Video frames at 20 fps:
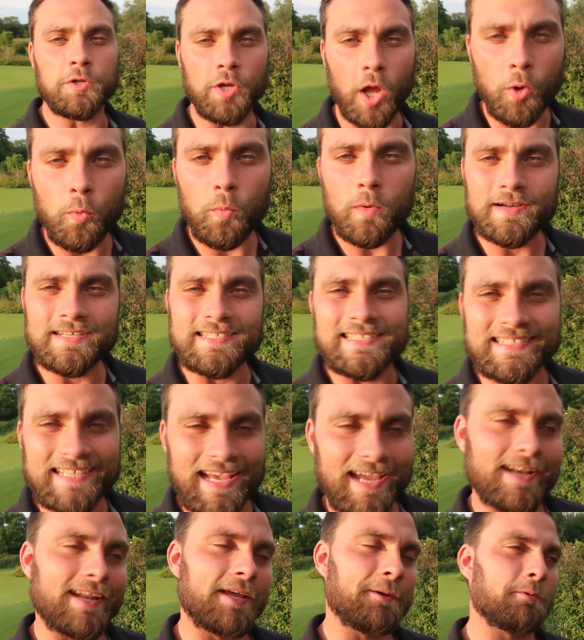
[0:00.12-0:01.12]
No one
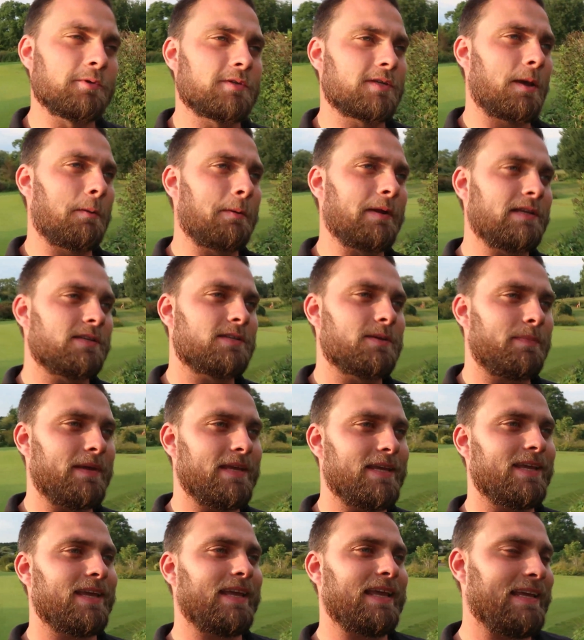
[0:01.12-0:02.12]
said it was going to
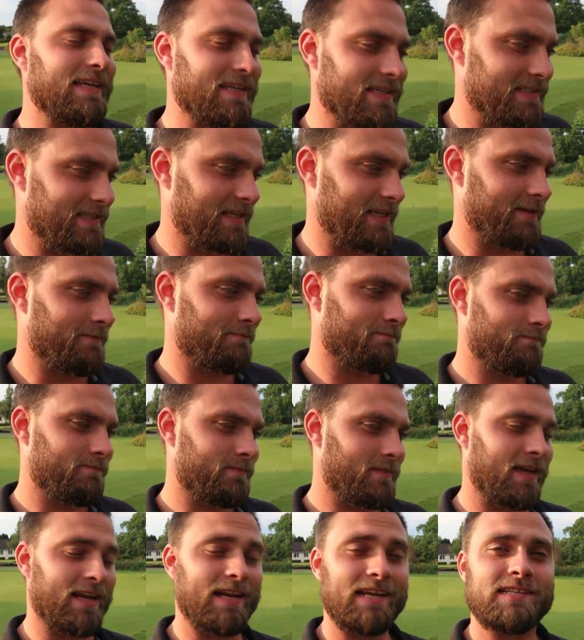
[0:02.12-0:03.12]
be easy,
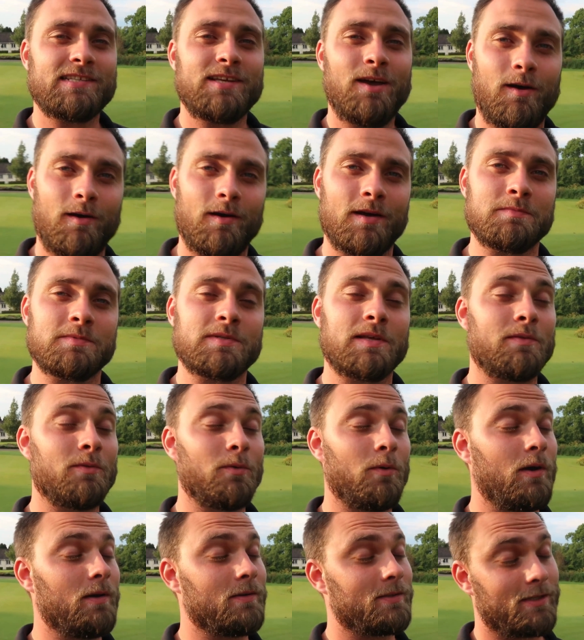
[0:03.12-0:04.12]
and at times I
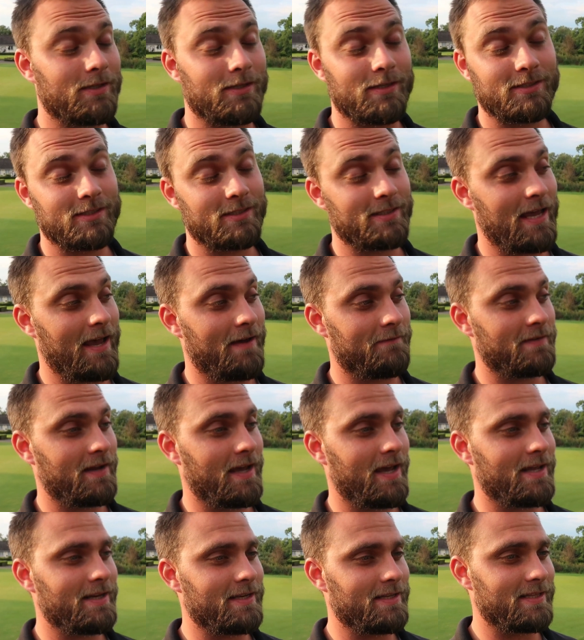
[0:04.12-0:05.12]
thought I was going to just have
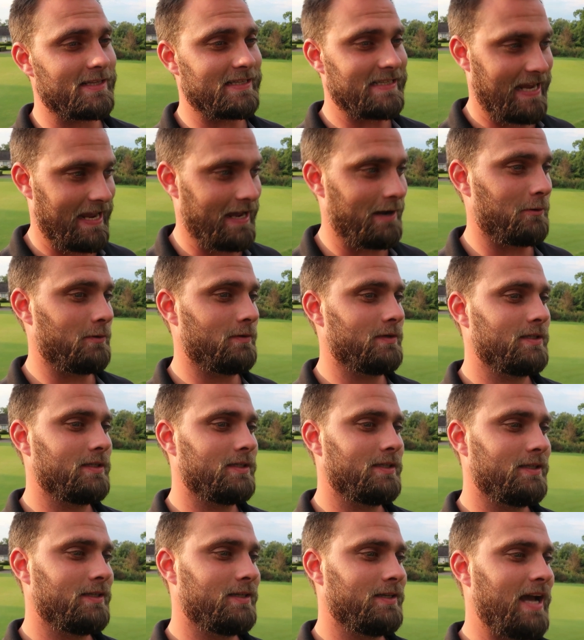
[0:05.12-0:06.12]
to hand in the towel.
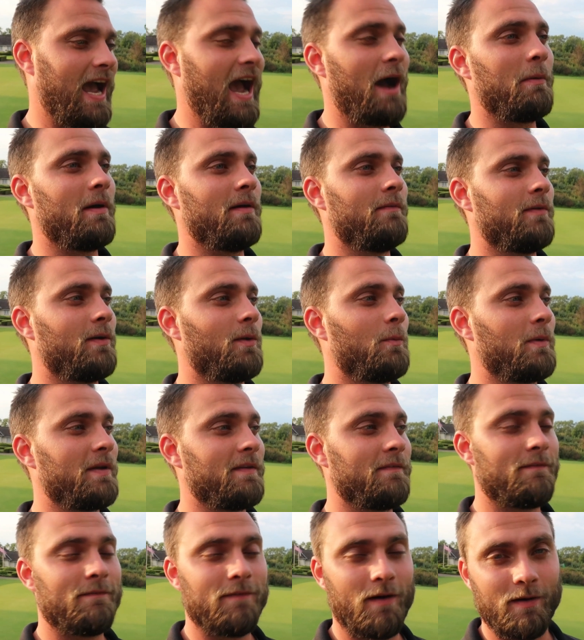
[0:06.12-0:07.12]
However,
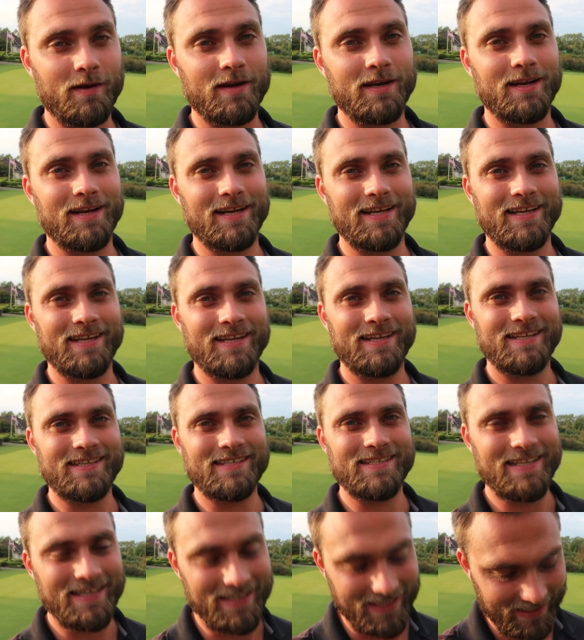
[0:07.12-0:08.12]
we finally
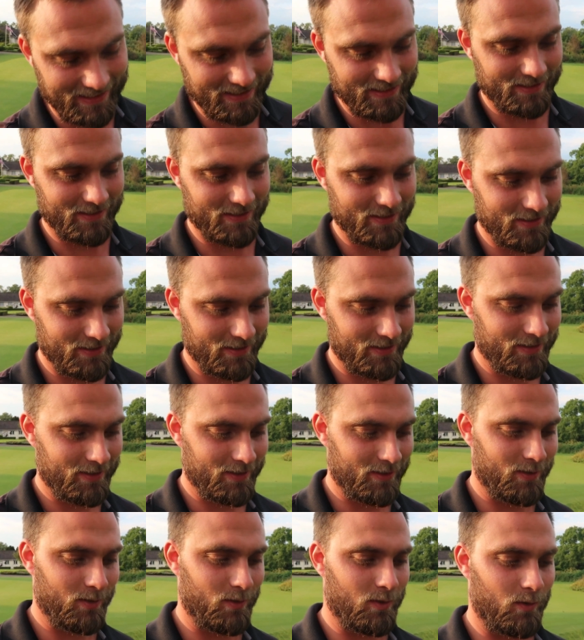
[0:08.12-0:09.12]
did it.
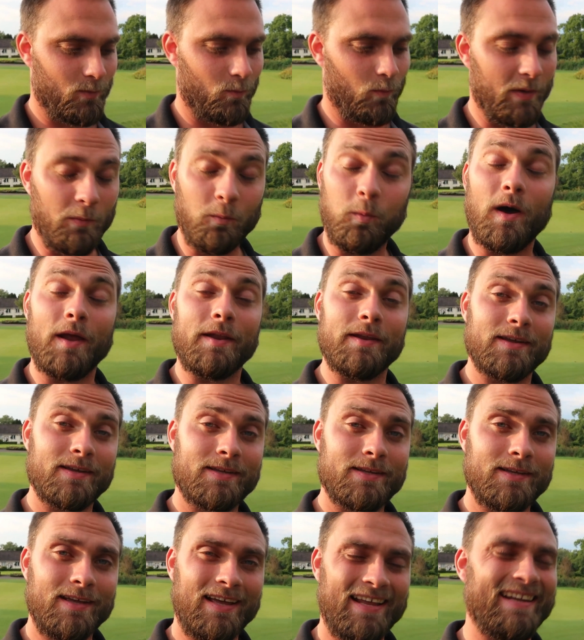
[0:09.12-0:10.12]
We won
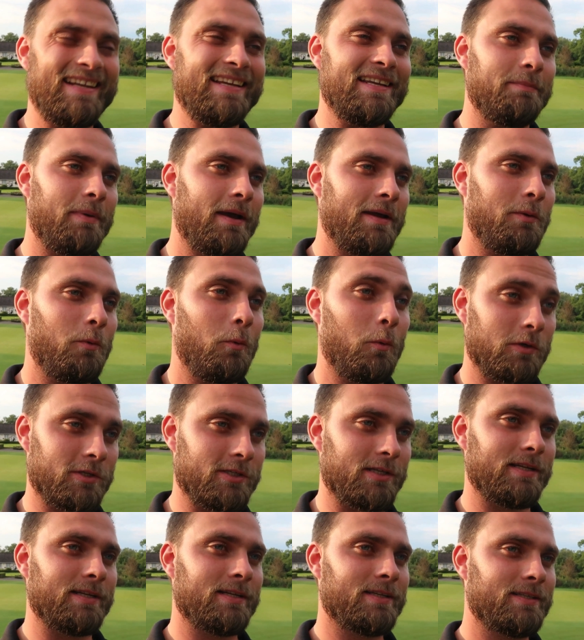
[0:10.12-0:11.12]
an eBay
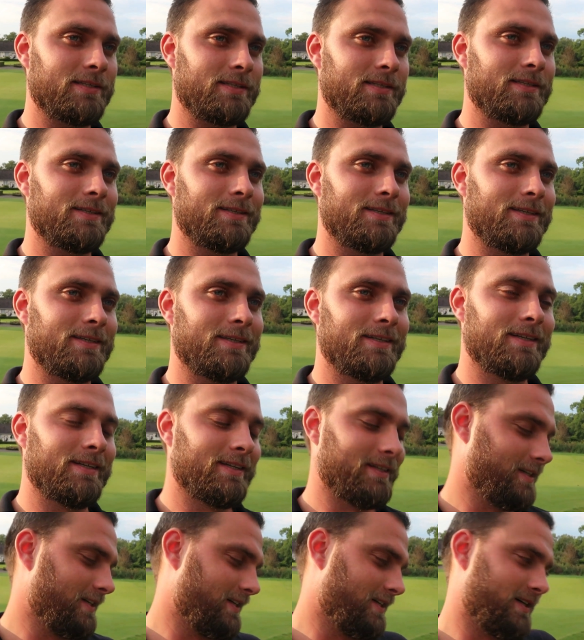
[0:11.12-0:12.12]
auction.
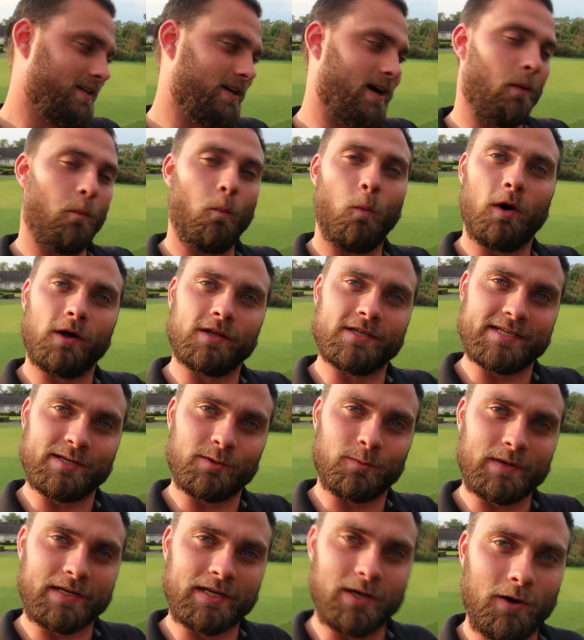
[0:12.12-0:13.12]
And what a
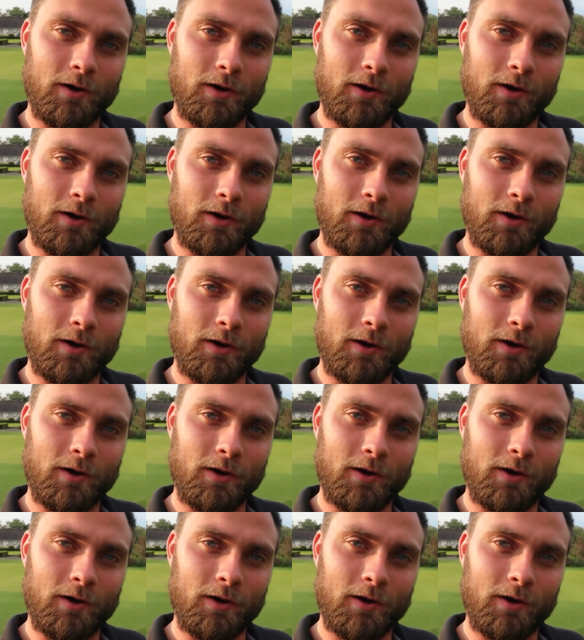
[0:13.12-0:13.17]
deal we